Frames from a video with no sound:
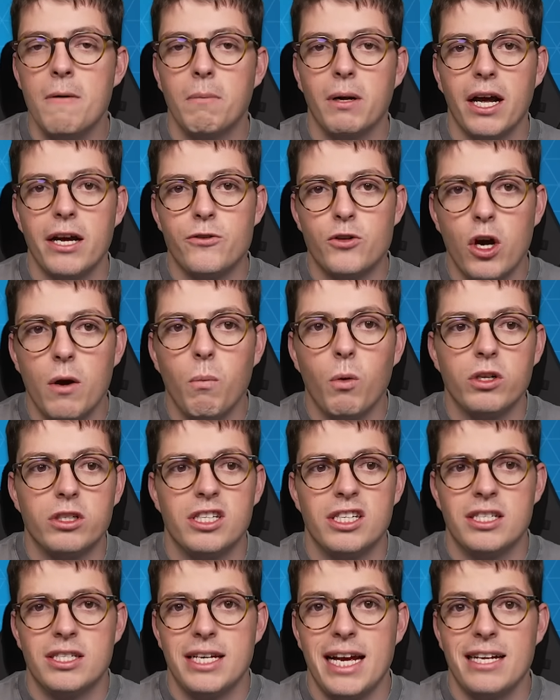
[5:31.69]
But I don't want
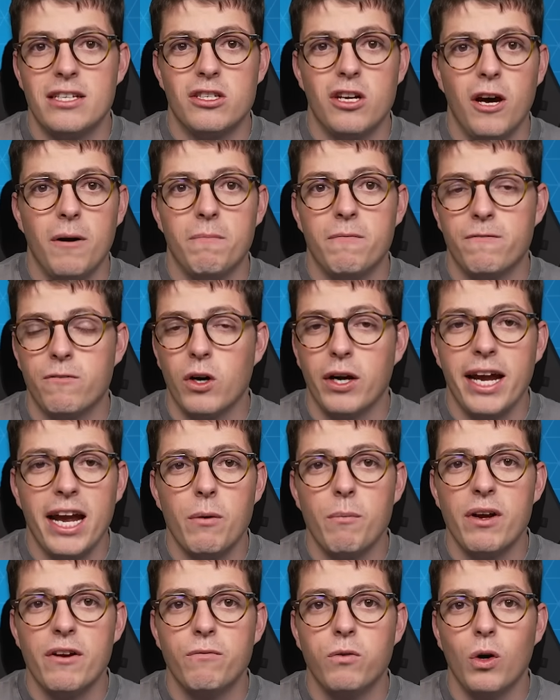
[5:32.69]
to set up for a
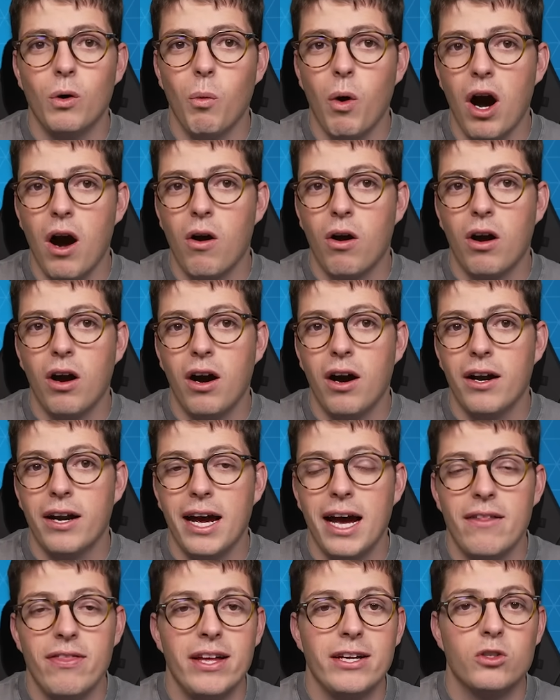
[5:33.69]
game week 4 wildcard
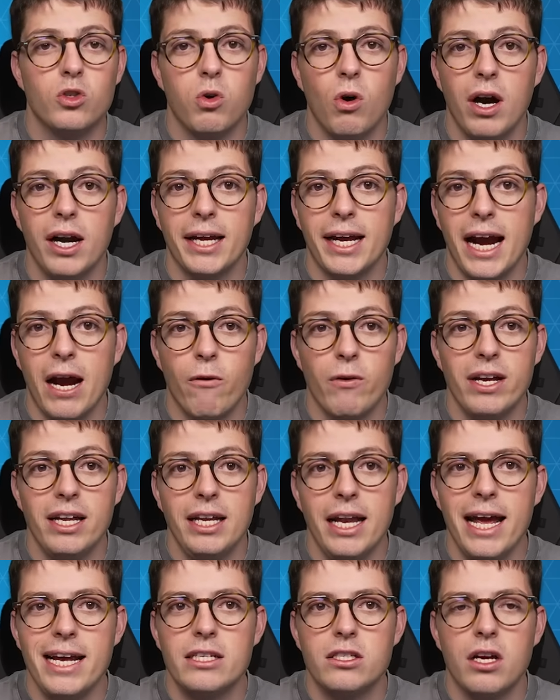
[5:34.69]
and then try and carry it
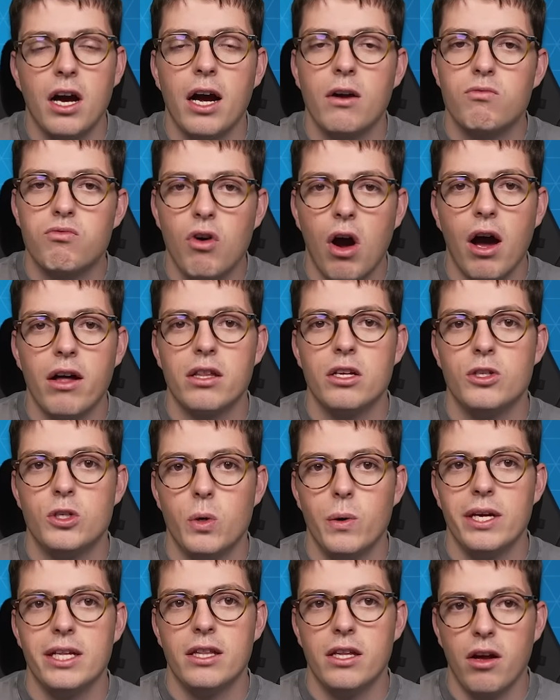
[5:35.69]
later. I'd rather
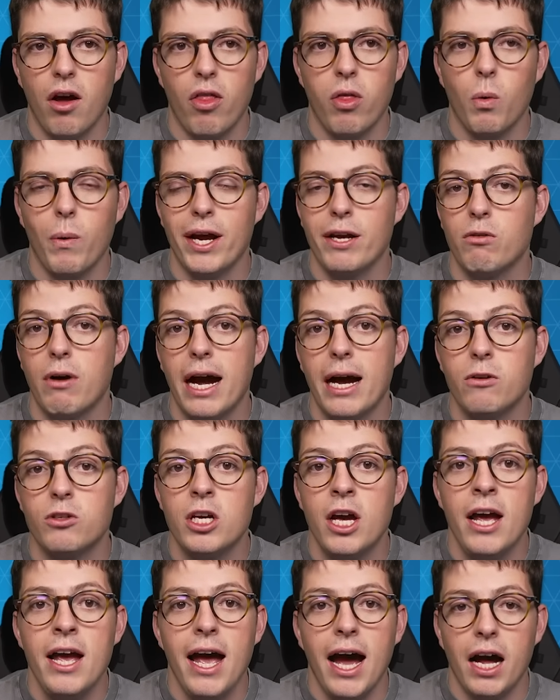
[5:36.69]
do it the other way around.
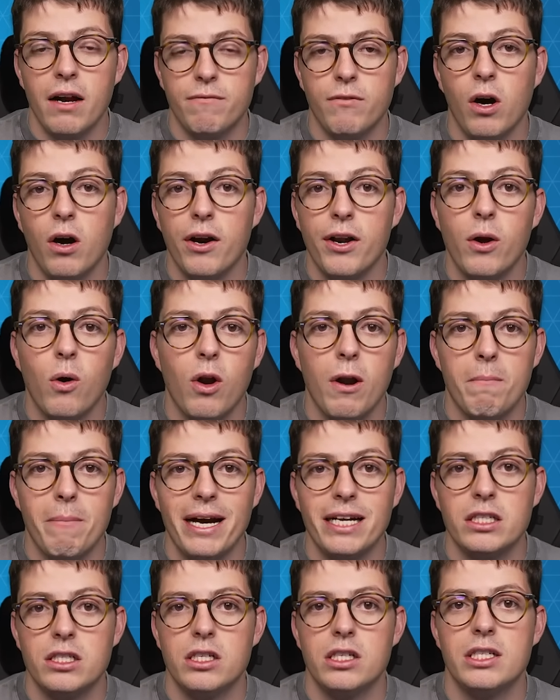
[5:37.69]
And Guardiola and
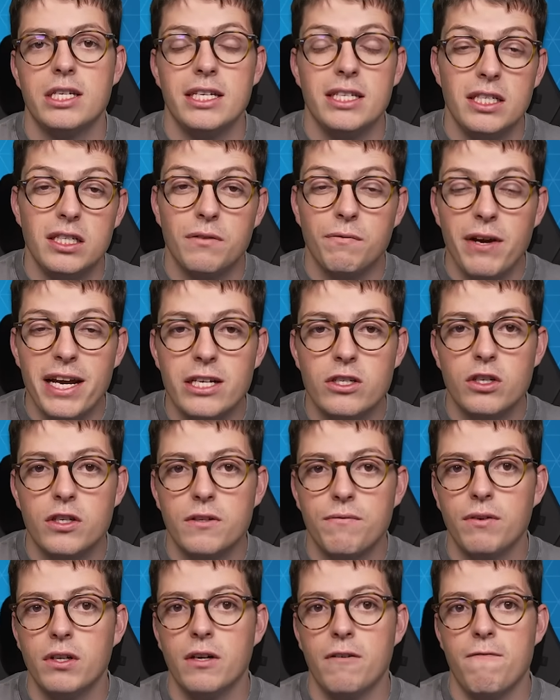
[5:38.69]
Manchester City's
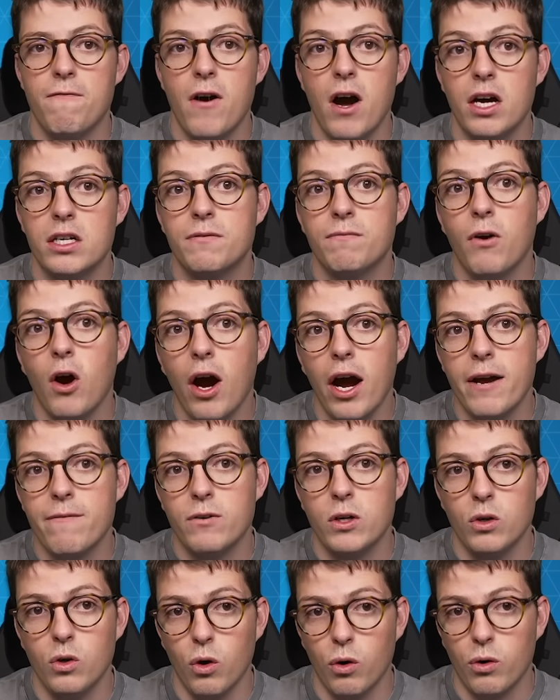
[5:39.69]
fixtures for the first
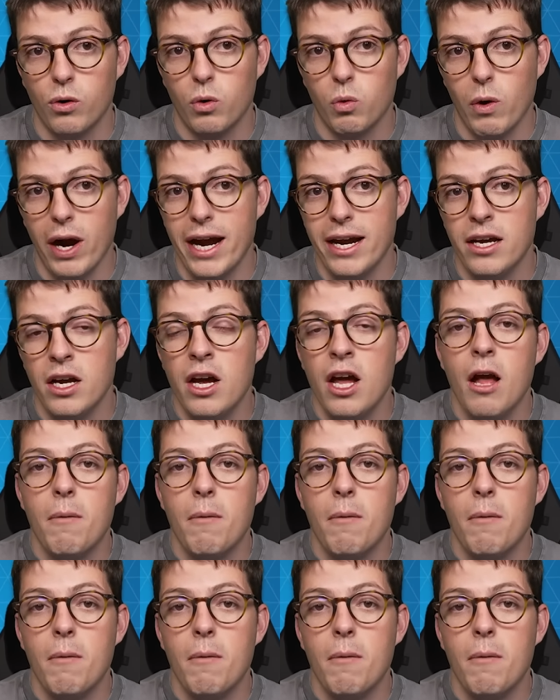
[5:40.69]
5 look great.